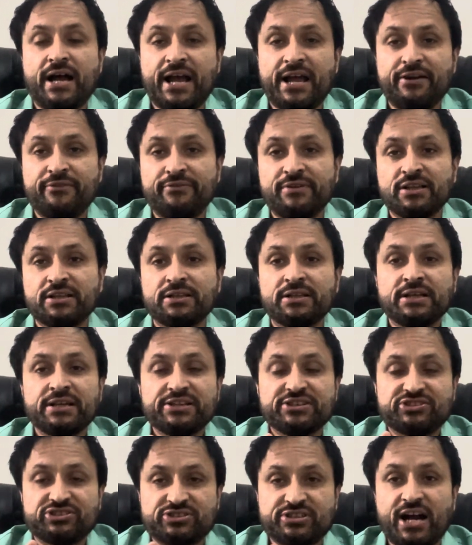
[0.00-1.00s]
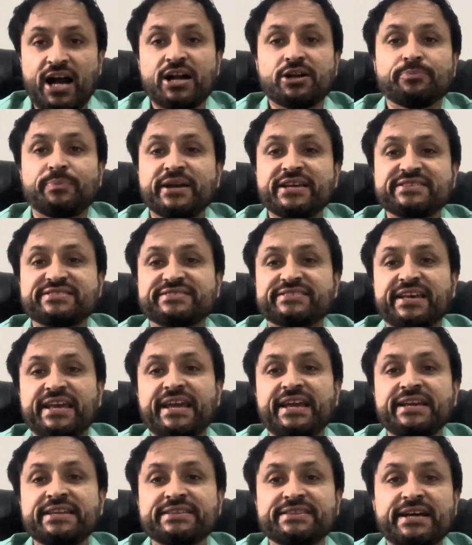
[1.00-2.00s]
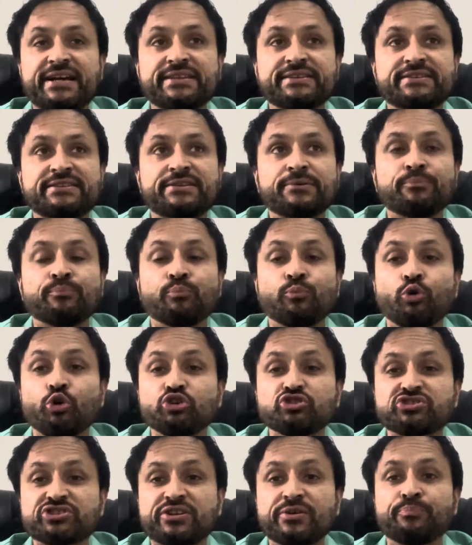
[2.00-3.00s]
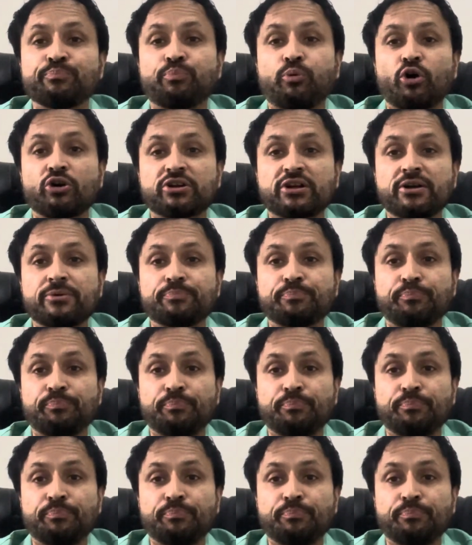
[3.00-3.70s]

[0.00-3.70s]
will start by saying that the most important